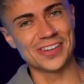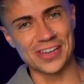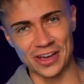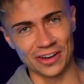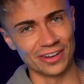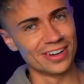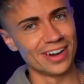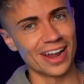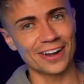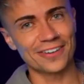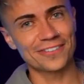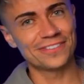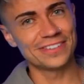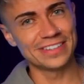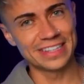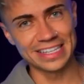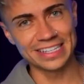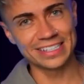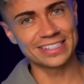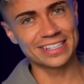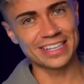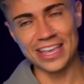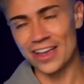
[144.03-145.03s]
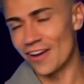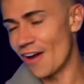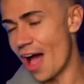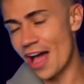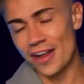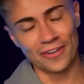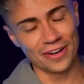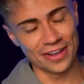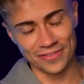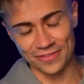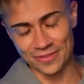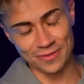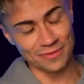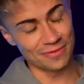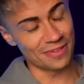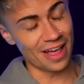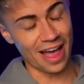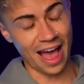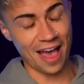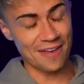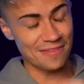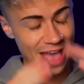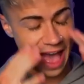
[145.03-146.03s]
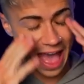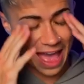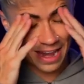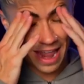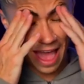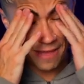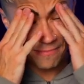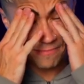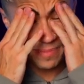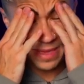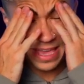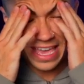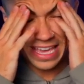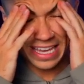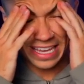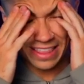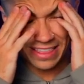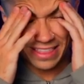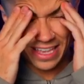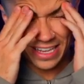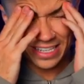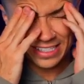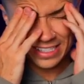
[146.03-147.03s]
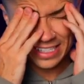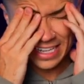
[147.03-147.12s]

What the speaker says: good luck for this year. And being in this